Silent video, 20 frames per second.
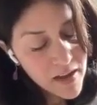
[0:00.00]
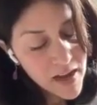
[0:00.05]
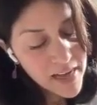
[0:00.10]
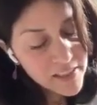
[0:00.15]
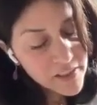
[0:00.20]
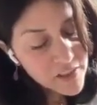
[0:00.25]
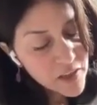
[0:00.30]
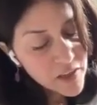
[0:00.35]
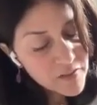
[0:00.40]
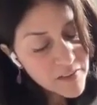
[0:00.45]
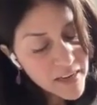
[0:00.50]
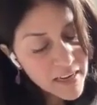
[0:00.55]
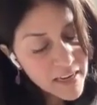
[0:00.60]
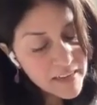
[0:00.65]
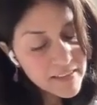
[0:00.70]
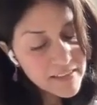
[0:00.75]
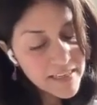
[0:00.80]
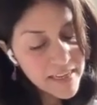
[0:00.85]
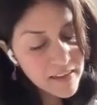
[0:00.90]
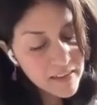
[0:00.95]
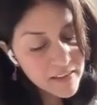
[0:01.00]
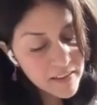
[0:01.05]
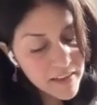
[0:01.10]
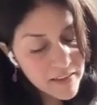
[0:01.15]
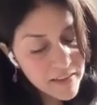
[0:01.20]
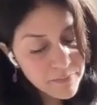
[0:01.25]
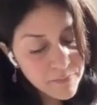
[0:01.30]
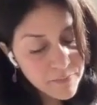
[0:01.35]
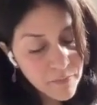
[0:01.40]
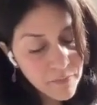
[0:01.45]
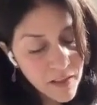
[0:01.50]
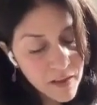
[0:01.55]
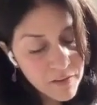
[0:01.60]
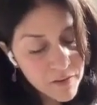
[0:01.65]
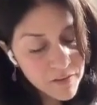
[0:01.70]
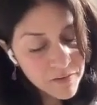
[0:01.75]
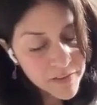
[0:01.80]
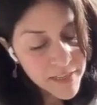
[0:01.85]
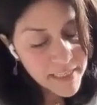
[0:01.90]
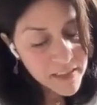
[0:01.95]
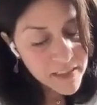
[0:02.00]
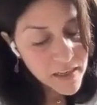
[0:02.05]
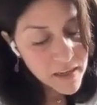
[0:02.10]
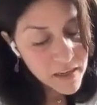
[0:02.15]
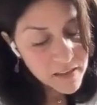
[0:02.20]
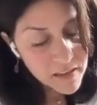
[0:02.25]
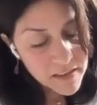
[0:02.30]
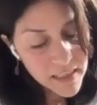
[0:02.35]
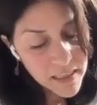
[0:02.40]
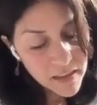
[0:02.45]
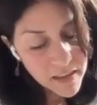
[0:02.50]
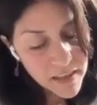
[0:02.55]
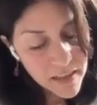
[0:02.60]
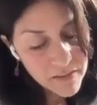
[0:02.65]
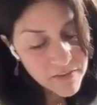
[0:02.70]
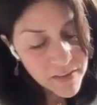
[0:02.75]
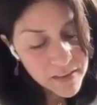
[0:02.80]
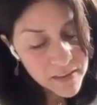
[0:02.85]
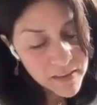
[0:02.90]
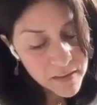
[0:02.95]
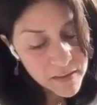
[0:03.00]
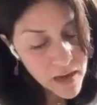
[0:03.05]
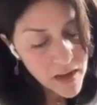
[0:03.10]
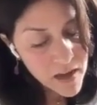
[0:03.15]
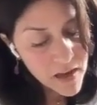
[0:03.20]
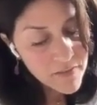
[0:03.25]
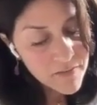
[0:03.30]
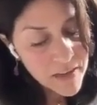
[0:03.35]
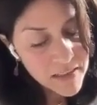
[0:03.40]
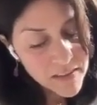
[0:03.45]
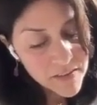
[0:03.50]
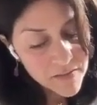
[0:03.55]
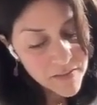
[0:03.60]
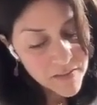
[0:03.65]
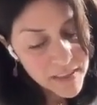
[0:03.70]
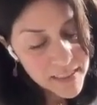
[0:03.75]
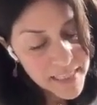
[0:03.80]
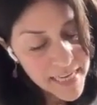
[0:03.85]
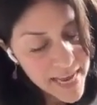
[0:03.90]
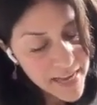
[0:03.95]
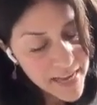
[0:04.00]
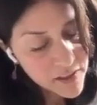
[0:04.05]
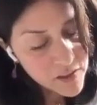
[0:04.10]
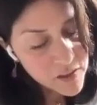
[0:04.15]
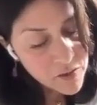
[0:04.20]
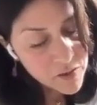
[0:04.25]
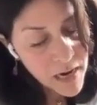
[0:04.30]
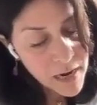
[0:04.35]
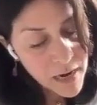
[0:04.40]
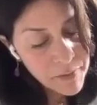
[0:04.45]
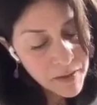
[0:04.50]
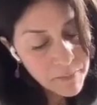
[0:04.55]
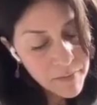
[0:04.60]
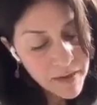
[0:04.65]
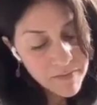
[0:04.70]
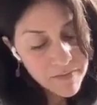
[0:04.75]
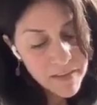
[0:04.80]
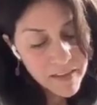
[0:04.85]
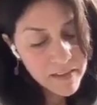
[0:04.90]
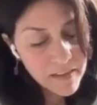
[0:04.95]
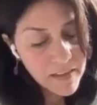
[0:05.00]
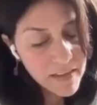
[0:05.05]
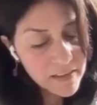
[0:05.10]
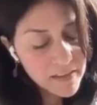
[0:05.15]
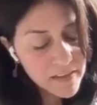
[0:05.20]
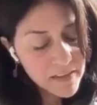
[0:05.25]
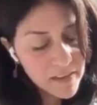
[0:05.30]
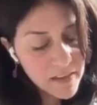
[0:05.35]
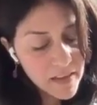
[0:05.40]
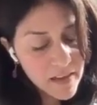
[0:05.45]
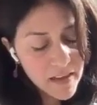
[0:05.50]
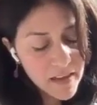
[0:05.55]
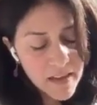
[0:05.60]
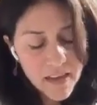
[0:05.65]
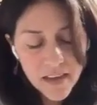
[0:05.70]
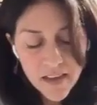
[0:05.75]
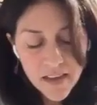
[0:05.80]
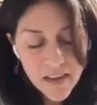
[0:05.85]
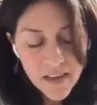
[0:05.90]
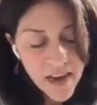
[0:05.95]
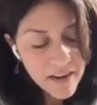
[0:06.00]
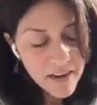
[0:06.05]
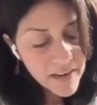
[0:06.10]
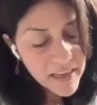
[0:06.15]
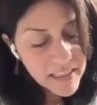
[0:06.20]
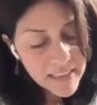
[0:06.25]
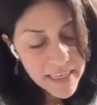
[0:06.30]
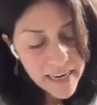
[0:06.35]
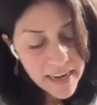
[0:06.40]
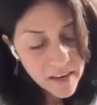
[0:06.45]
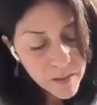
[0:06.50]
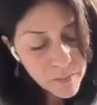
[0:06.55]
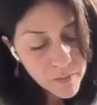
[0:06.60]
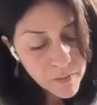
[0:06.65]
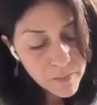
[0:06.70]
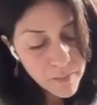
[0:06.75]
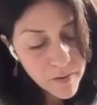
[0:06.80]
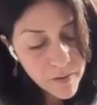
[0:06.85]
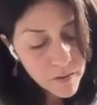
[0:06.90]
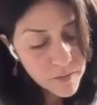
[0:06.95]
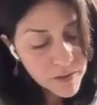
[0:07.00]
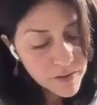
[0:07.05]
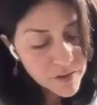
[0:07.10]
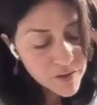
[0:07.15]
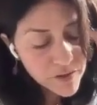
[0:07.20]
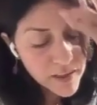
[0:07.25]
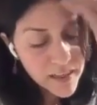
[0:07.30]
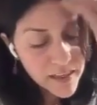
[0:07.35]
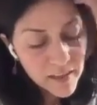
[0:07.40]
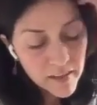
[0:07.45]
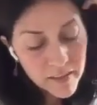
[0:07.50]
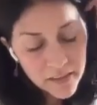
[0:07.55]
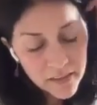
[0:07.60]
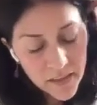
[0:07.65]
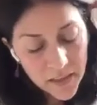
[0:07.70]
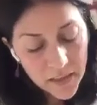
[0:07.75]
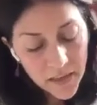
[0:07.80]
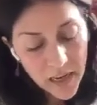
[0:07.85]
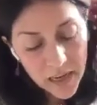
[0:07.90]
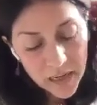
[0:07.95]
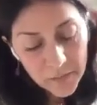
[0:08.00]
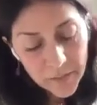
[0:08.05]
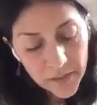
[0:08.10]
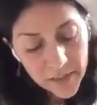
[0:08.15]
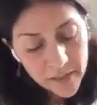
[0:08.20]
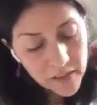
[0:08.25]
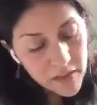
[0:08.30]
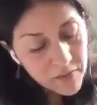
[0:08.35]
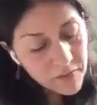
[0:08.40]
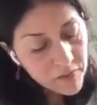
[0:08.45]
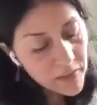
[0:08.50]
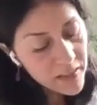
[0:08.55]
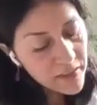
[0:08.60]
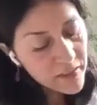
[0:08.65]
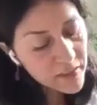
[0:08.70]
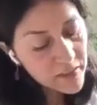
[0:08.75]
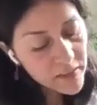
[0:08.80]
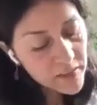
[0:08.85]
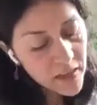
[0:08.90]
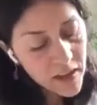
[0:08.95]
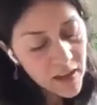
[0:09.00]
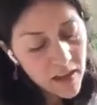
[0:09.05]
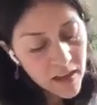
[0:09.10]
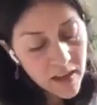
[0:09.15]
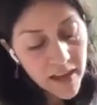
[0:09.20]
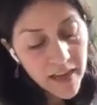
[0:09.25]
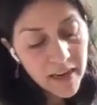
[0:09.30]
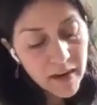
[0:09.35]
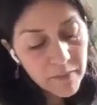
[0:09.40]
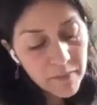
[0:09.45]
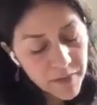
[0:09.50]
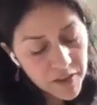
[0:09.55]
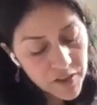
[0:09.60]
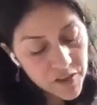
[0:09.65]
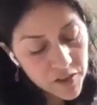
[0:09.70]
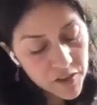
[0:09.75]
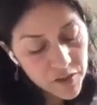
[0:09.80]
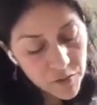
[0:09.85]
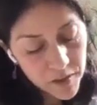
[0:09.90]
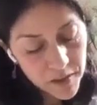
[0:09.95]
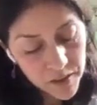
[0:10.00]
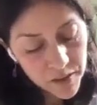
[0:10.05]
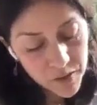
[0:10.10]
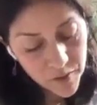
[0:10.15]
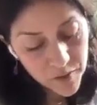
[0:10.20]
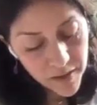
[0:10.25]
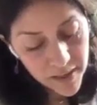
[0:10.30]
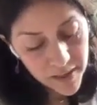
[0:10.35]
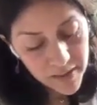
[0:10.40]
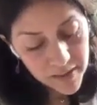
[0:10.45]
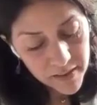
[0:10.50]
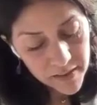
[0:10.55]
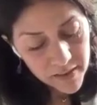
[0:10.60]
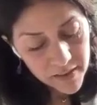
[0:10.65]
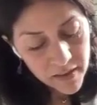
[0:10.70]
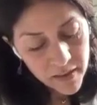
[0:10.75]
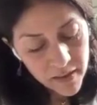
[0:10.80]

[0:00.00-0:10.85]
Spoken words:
I start writing daily, reflecting on daily events of the day and describing my feelings. I write terrible poetry, anonymous love letters, and ambitious short stories.